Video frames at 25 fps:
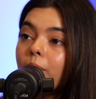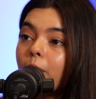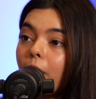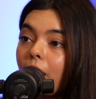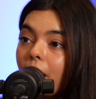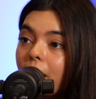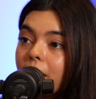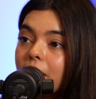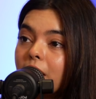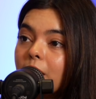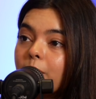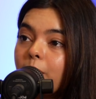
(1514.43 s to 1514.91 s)

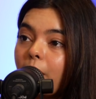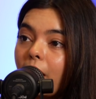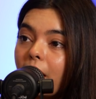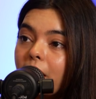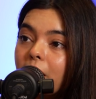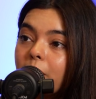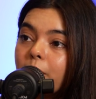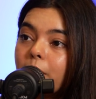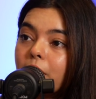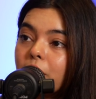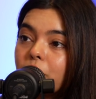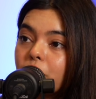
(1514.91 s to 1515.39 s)
Party
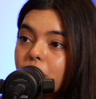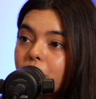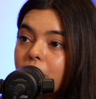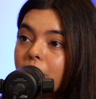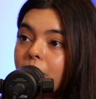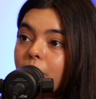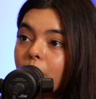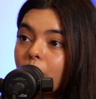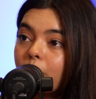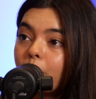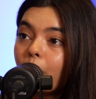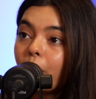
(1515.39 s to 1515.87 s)
Parliamentary
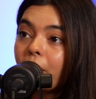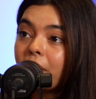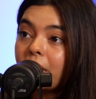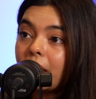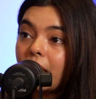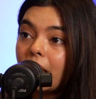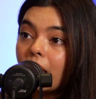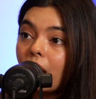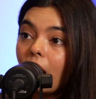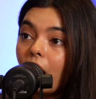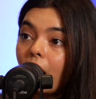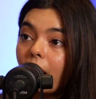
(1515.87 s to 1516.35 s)
Group on
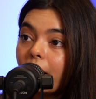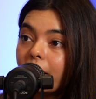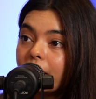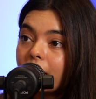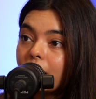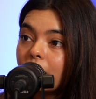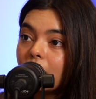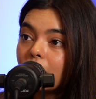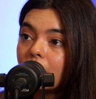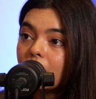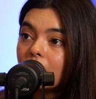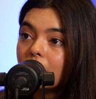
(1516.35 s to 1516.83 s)
AI.